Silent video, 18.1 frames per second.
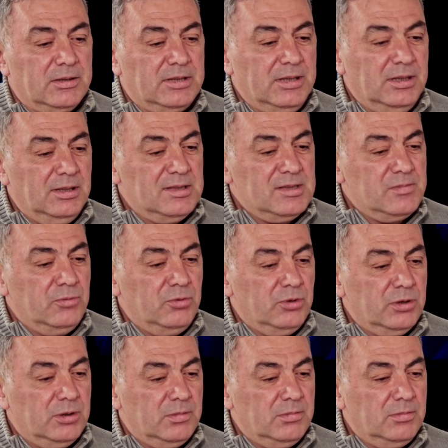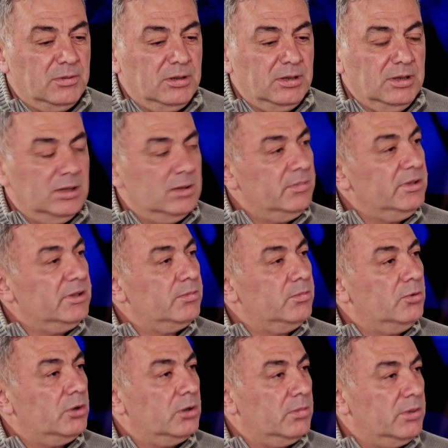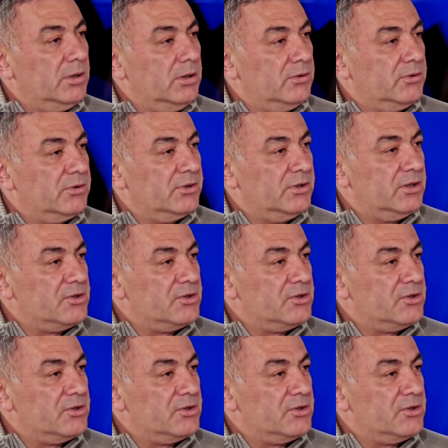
tell us a little bit more about